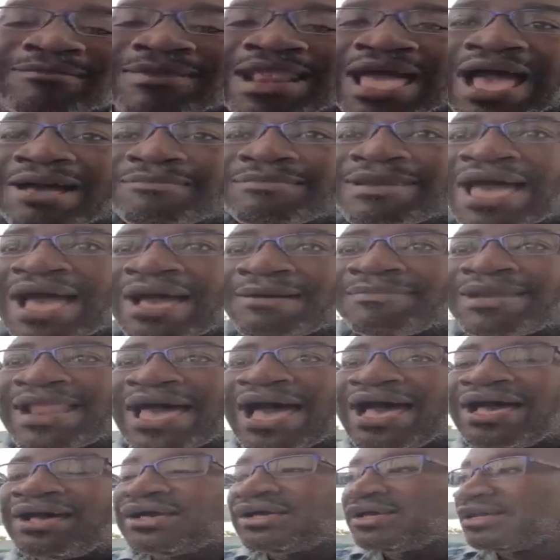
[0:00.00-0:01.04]
blah, blah,
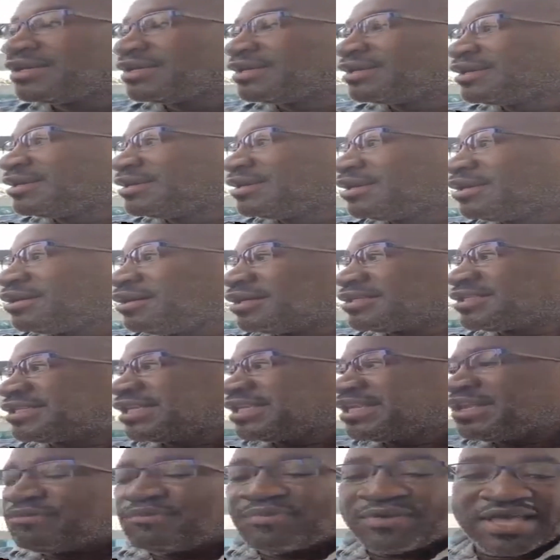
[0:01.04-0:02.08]
blah, cussing
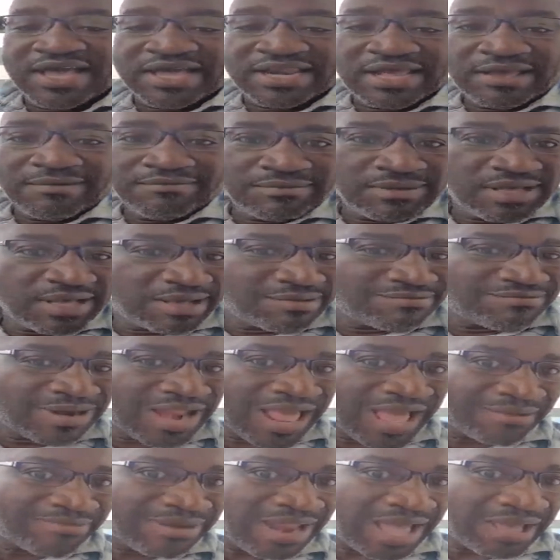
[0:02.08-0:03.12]
the PNM,
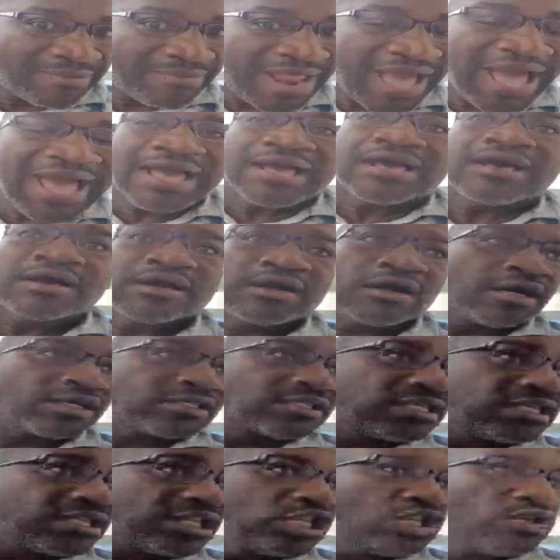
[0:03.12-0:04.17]
blah, blah, blah,
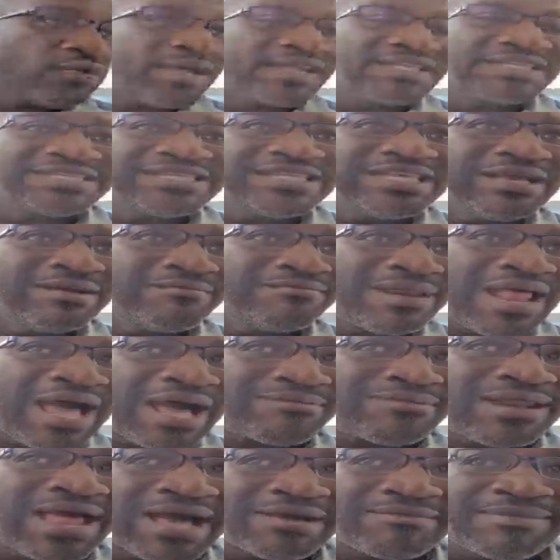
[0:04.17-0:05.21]
cussing the UNC, blah,
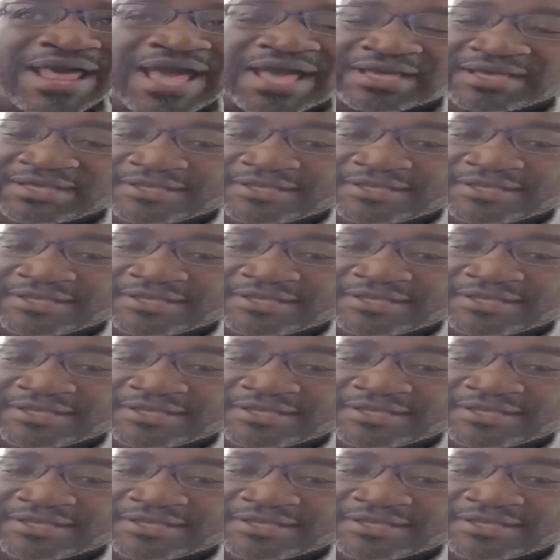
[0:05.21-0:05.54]
blah, blah.